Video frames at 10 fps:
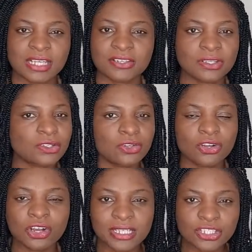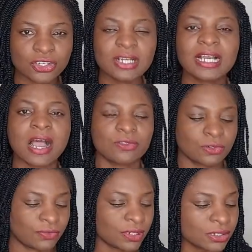I just cut a
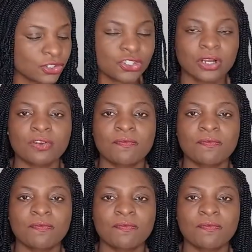little chunk